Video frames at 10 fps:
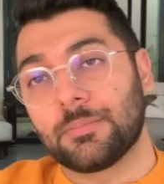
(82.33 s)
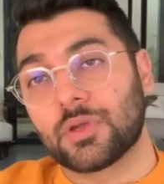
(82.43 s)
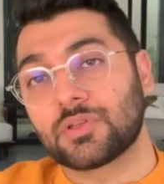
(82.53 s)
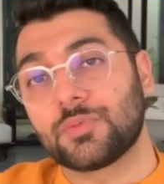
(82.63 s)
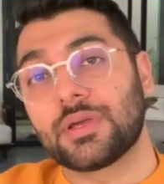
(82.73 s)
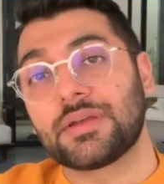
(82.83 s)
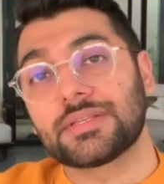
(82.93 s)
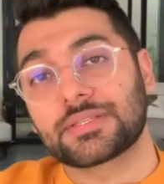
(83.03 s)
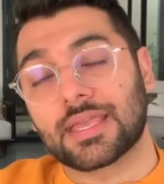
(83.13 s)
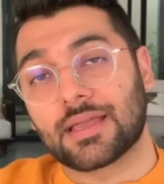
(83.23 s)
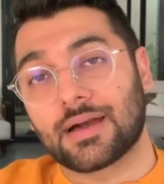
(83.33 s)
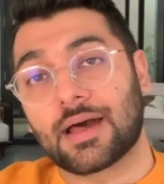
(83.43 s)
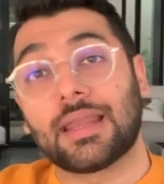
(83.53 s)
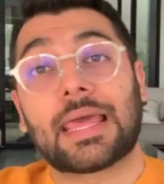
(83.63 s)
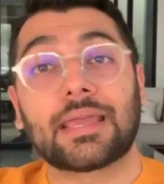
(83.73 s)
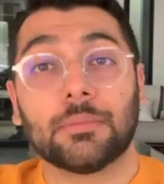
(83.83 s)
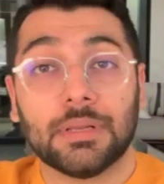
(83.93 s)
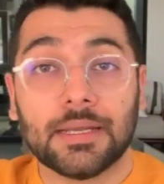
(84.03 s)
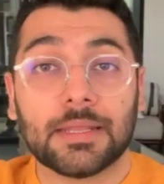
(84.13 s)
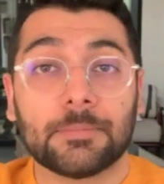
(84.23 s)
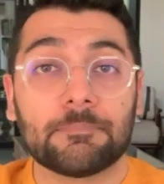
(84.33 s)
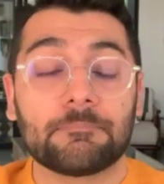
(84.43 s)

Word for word: because we are risking our likability.